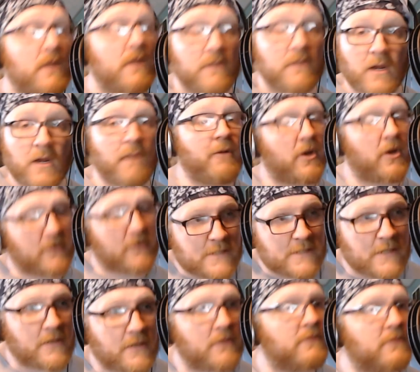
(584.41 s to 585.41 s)
Now come on,
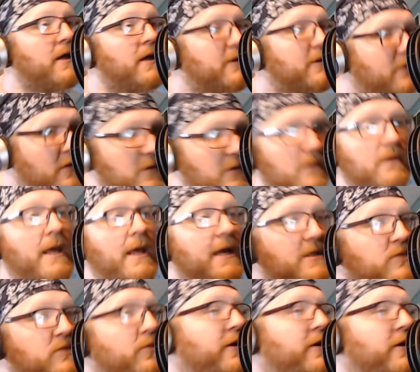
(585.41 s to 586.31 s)
Nintendo. Like, yes,